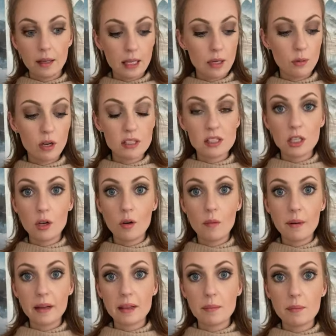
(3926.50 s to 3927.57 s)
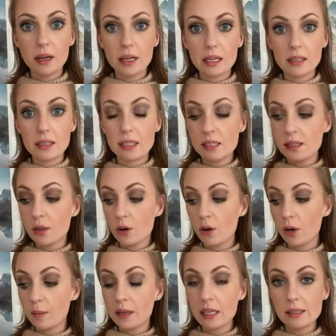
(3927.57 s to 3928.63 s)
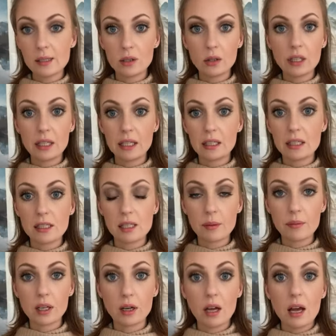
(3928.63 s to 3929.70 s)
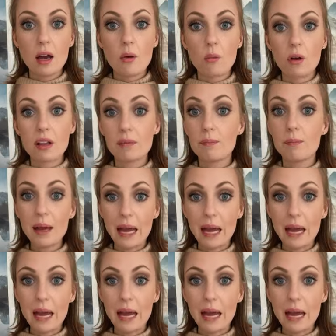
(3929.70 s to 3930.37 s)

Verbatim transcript: He wants to know about the money. This hermit is looking into something with